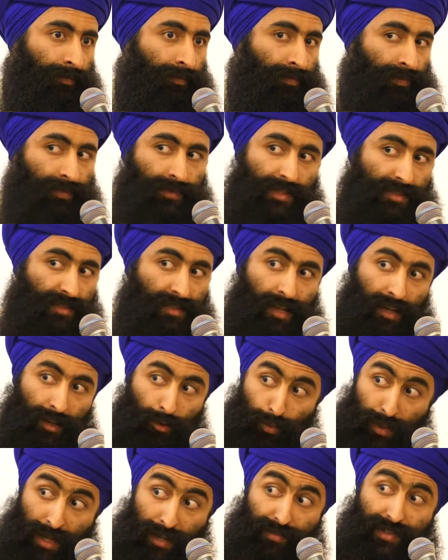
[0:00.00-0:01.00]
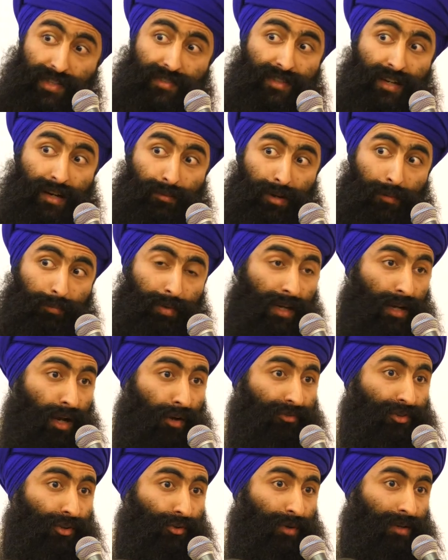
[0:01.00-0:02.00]
Just like we've just come up here
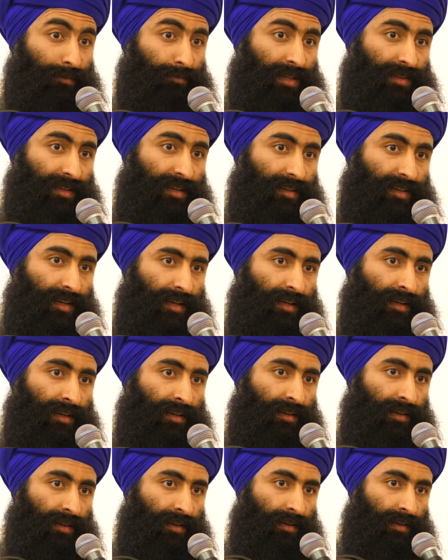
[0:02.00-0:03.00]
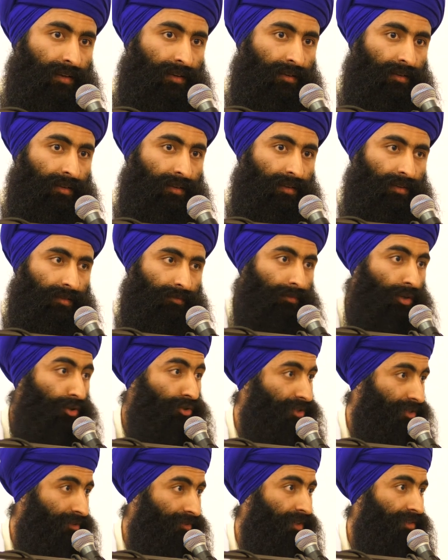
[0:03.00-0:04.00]
after doing Matha Tek.
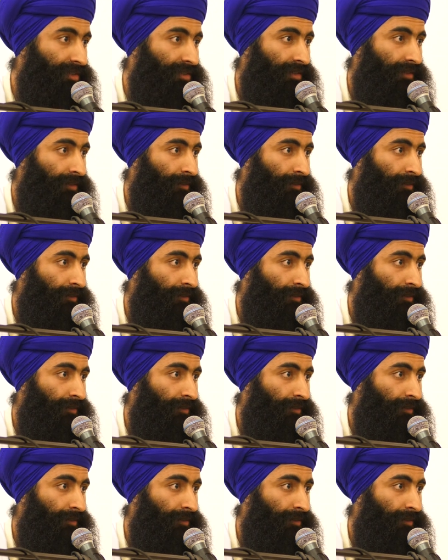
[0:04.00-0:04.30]
Most of us.